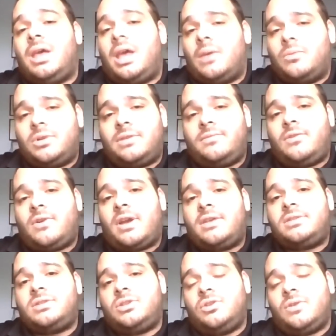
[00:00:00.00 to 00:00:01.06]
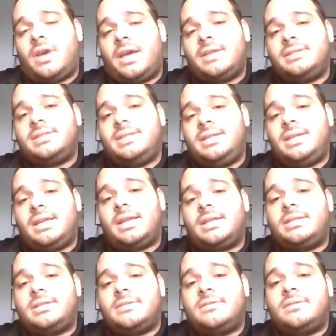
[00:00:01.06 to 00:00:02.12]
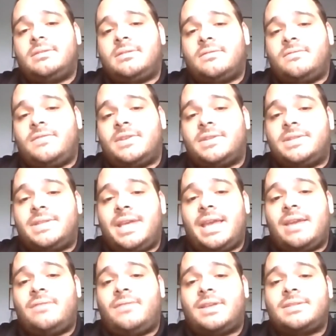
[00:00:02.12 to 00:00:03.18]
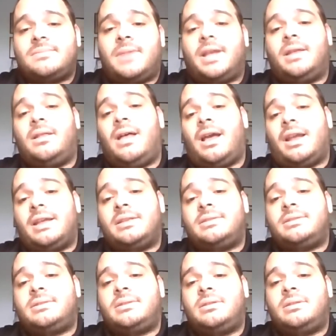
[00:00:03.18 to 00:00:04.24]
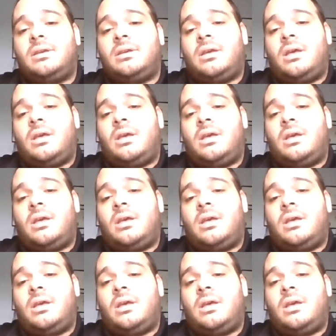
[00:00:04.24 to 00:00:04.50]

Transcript: and whatever else you guys need to feel safe as my clients.